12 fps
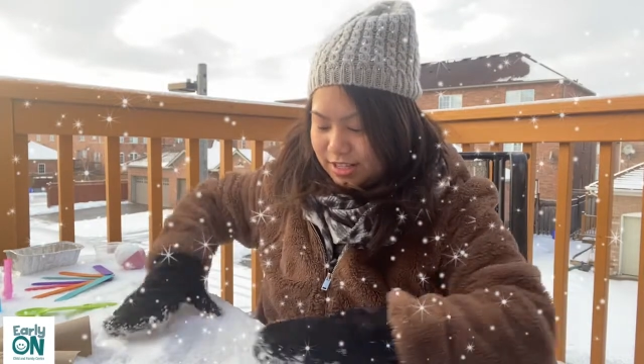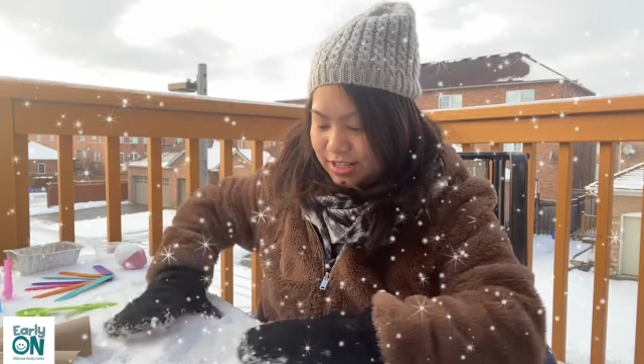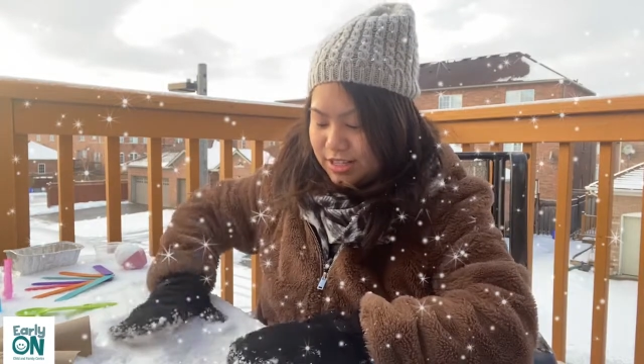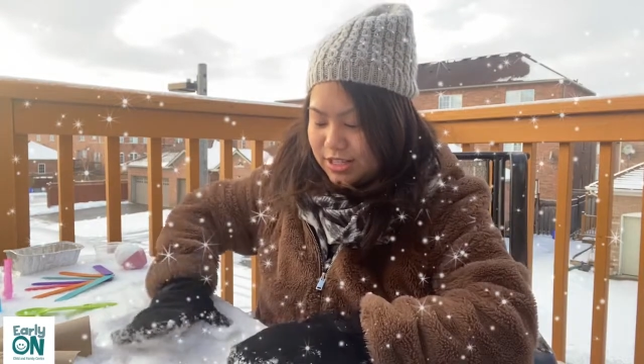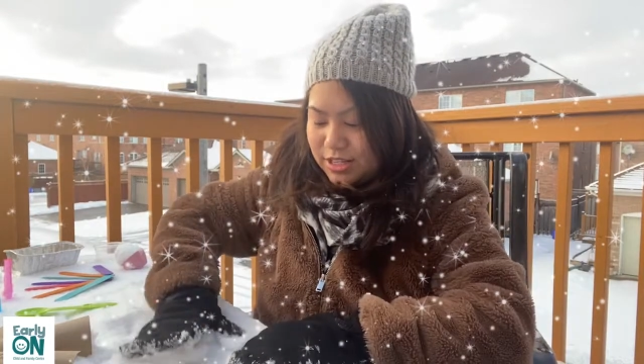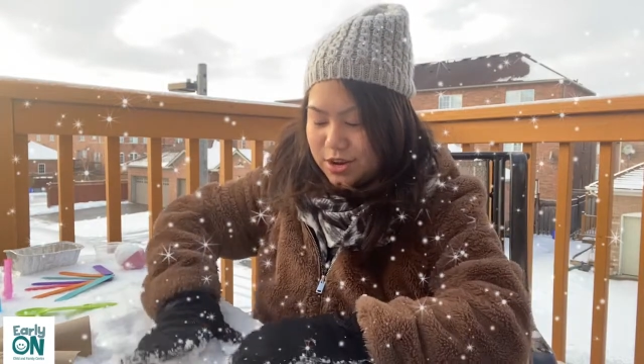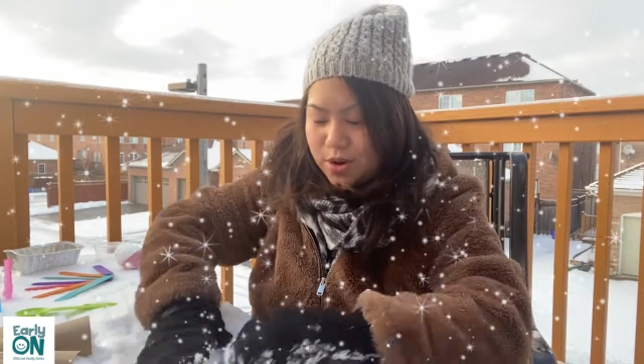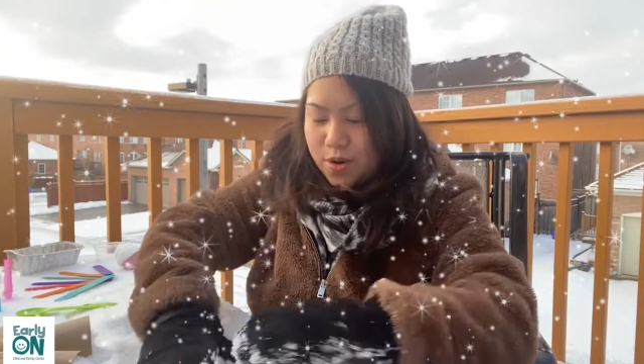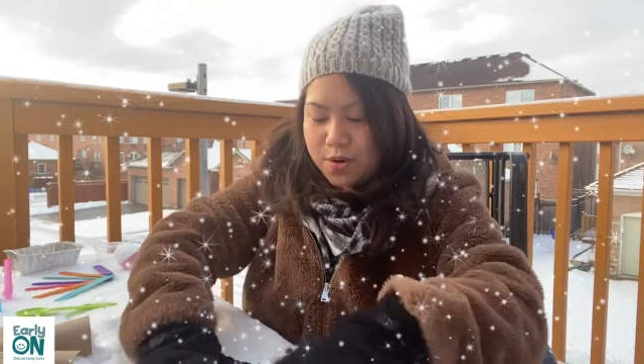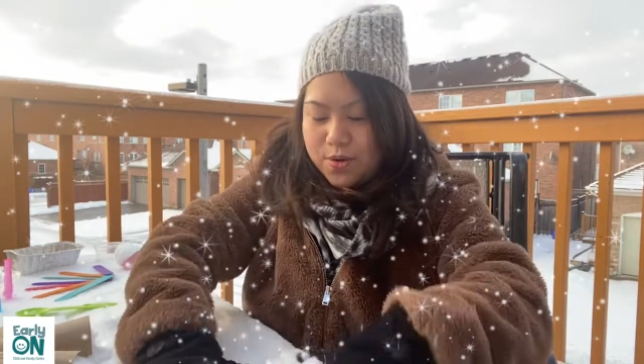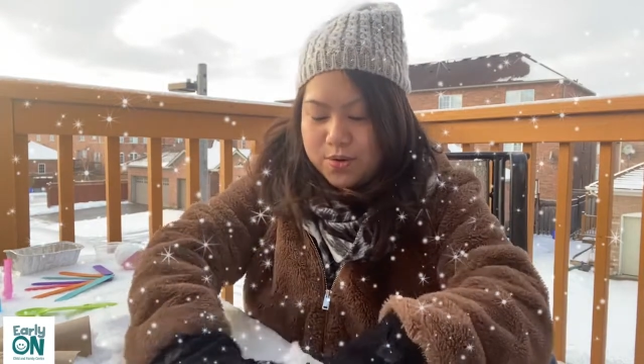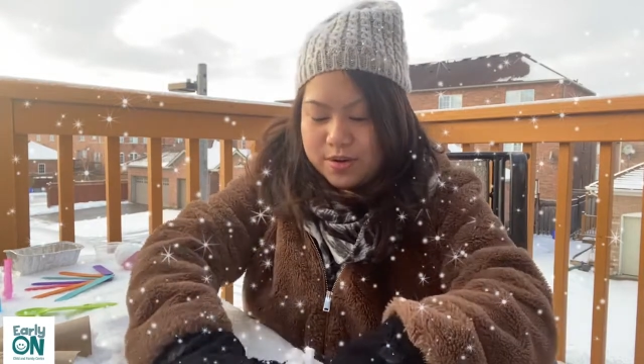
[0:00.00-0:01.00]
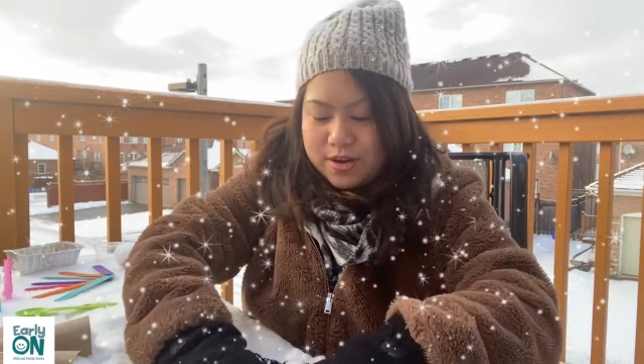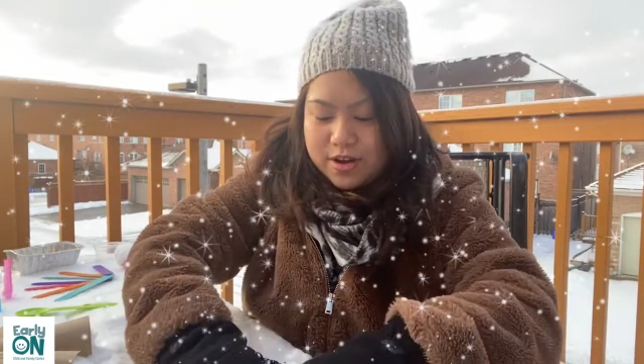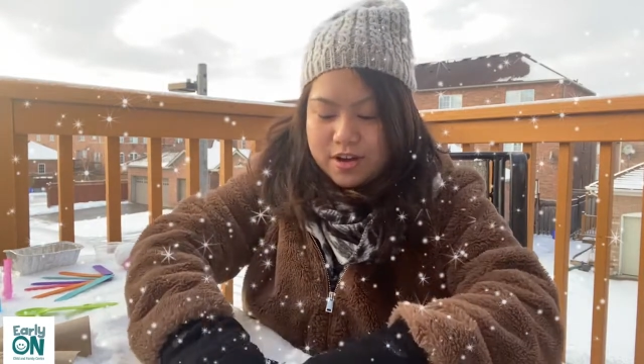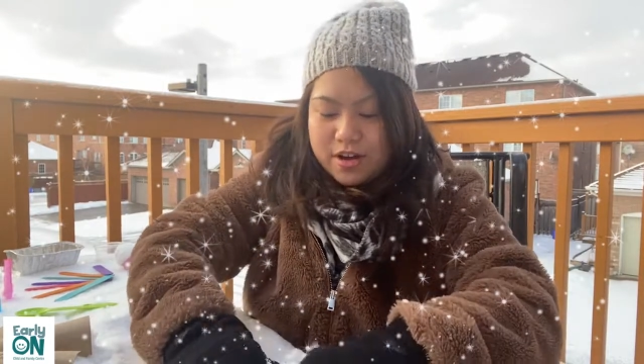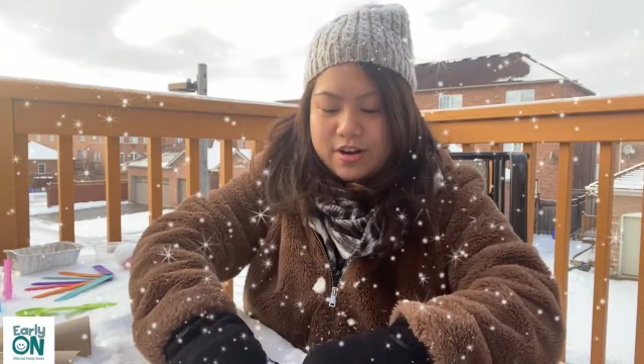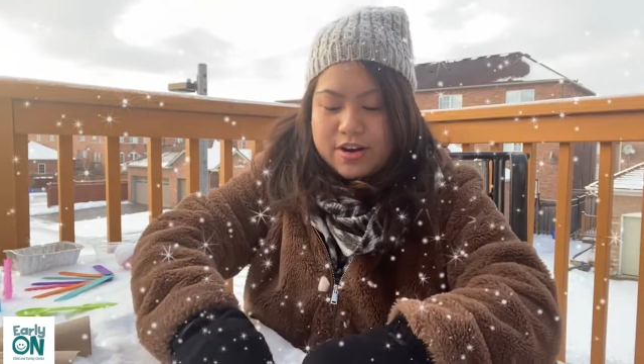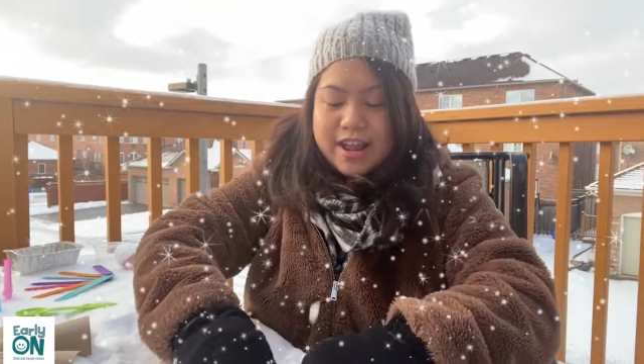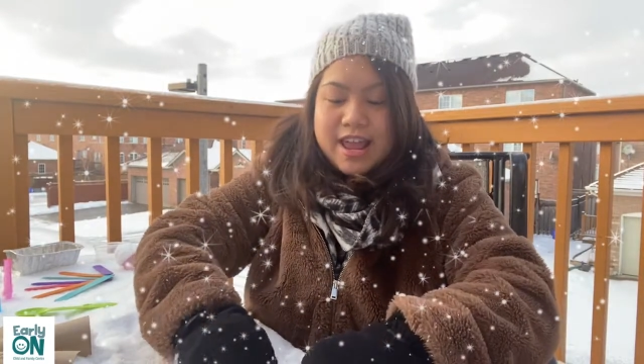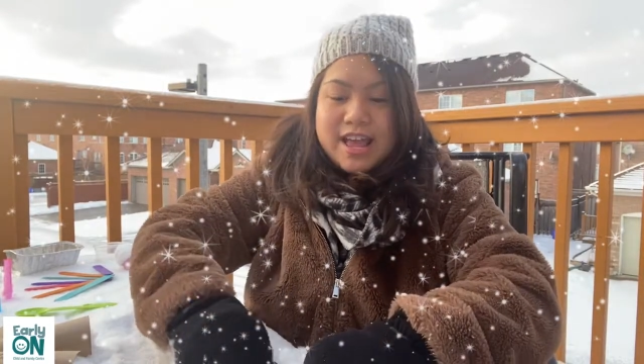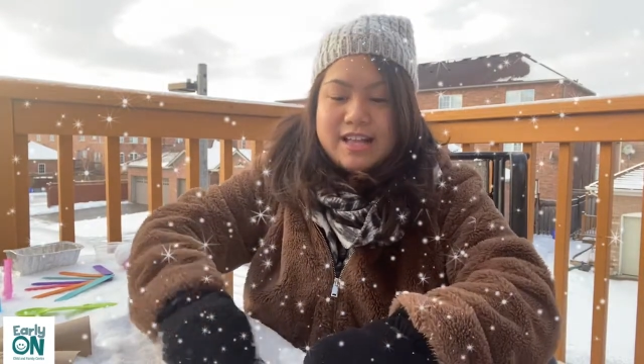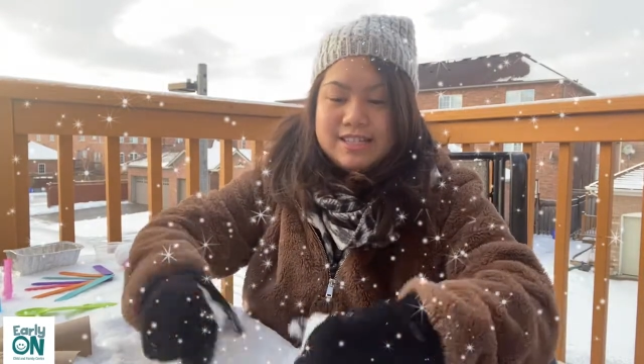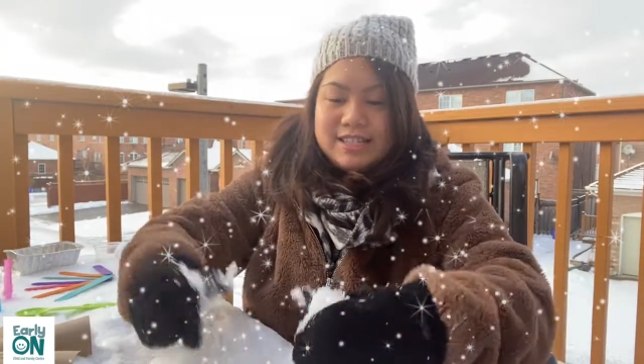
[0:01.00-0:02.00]
snow on our
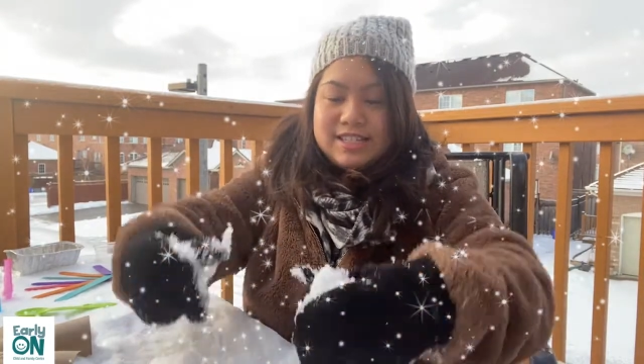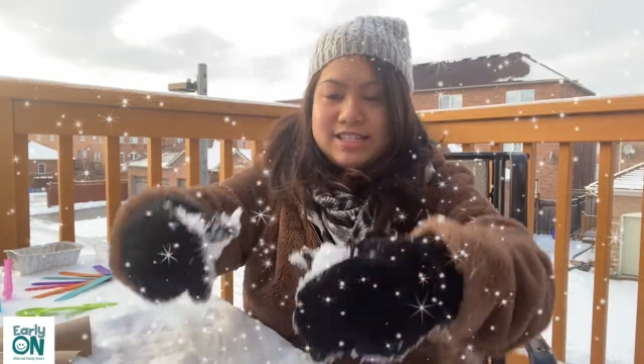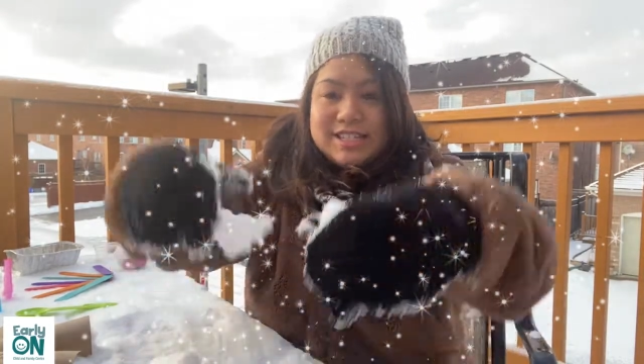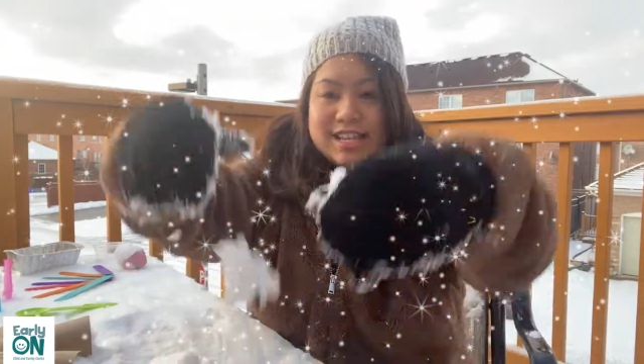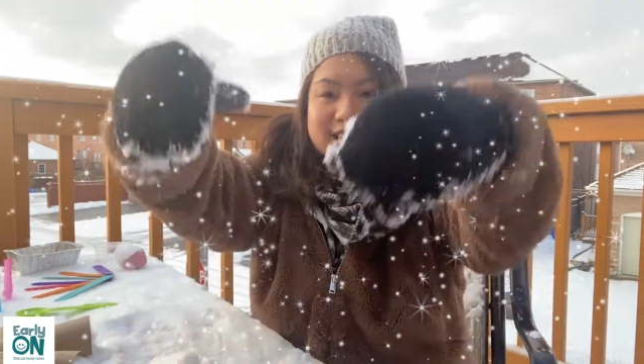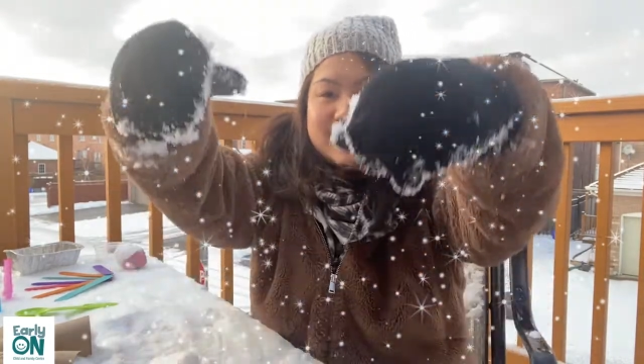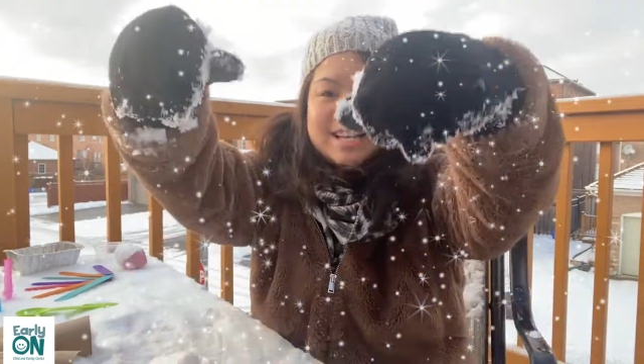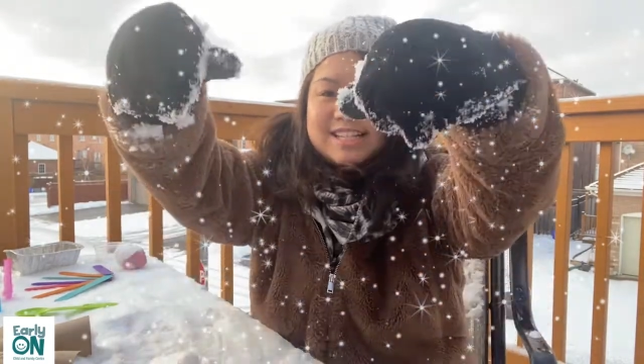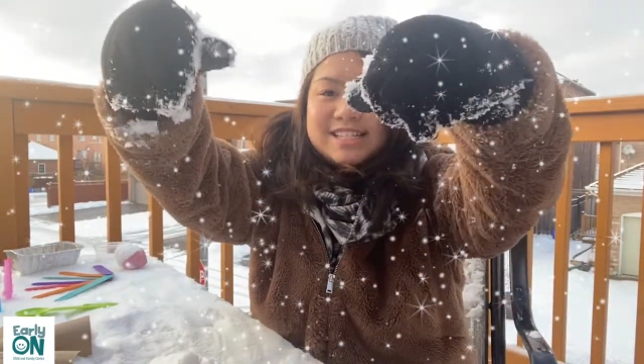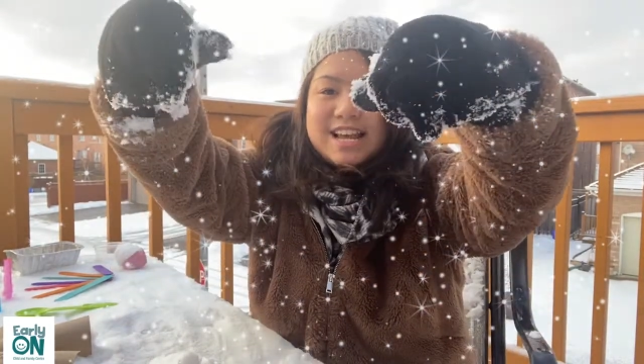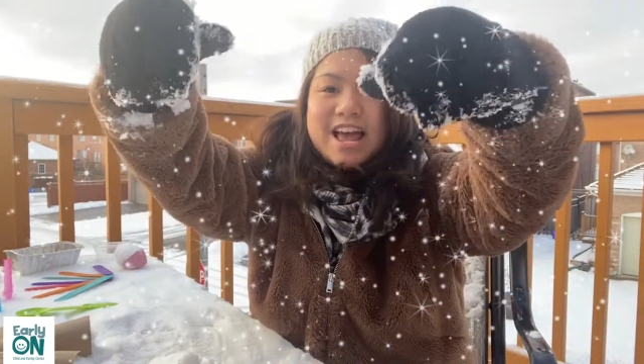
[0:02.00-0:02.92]
hands, just like this,